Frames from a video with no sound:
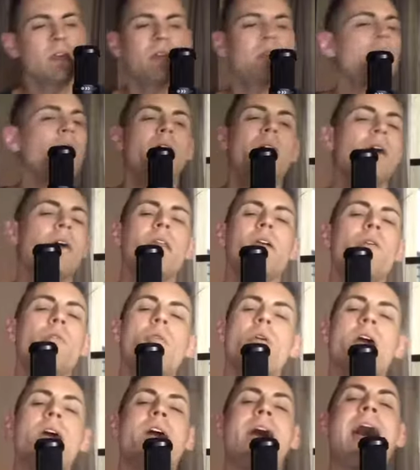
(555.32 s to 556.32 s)
Any
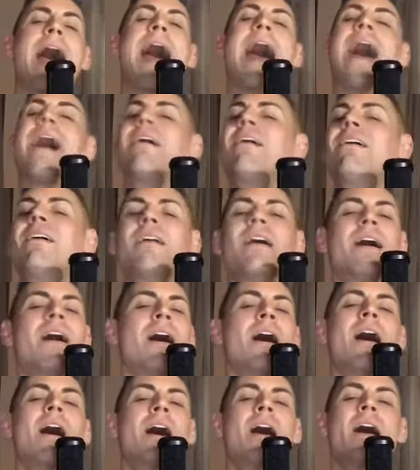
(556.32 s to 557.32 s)
way out I
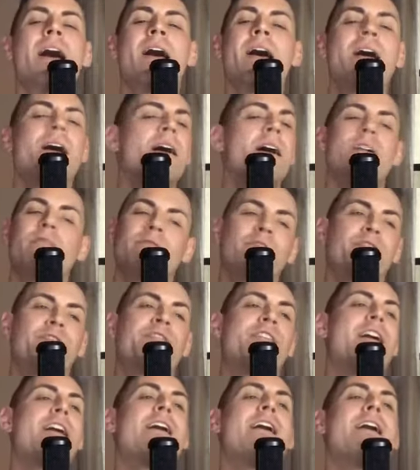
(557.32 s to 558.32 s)
ever
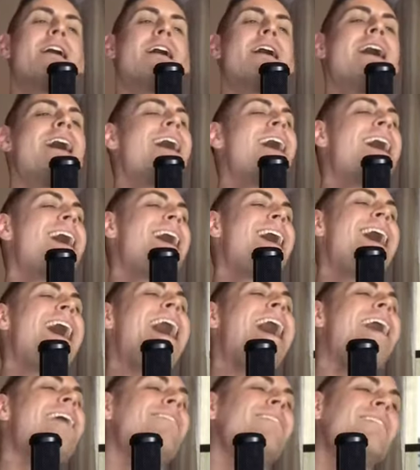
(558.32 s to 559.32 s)

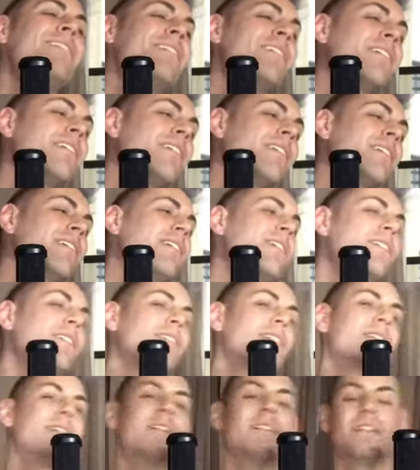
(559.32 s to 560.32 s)
found.
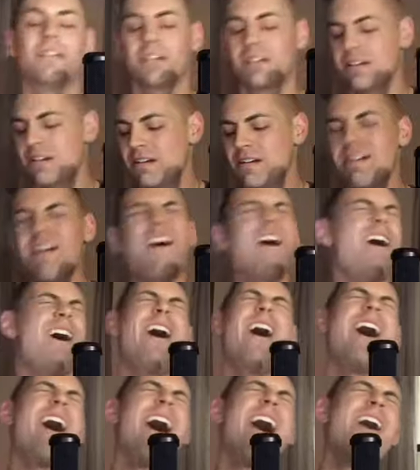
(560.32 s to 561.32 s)

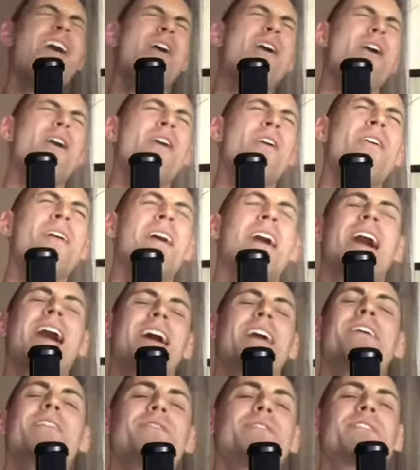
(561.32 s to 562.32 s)
Oh,
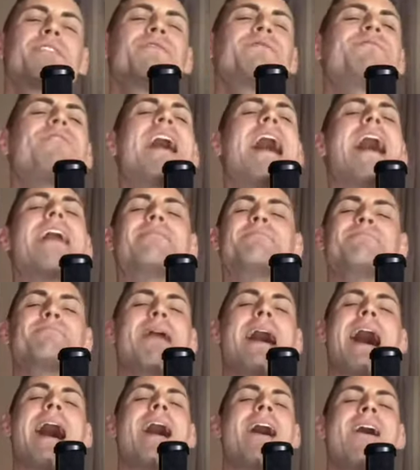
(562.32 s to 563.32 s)
I used to find
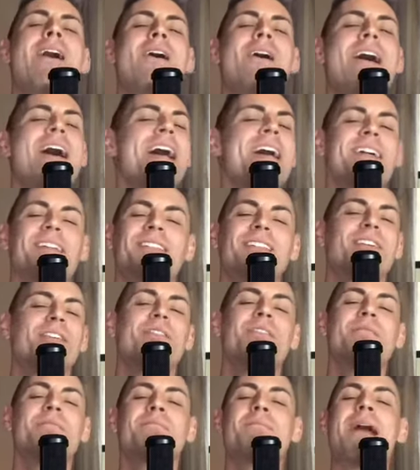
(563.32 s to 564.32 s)
my way and
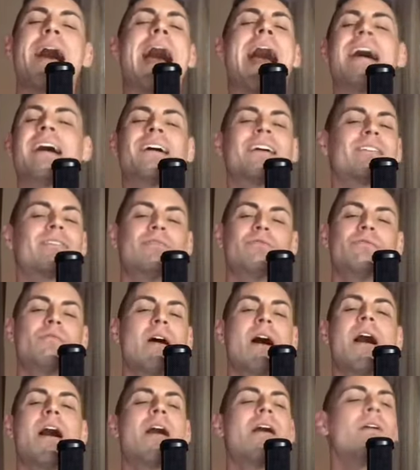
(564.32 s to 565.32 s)
turn back
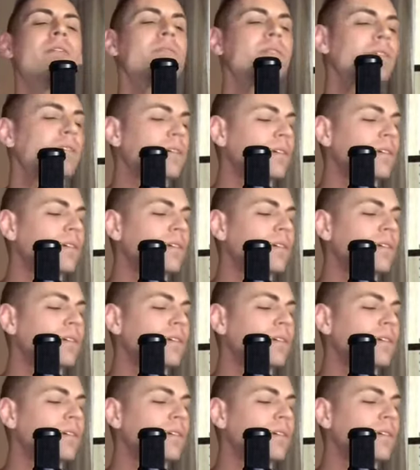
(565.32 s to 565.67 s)
around.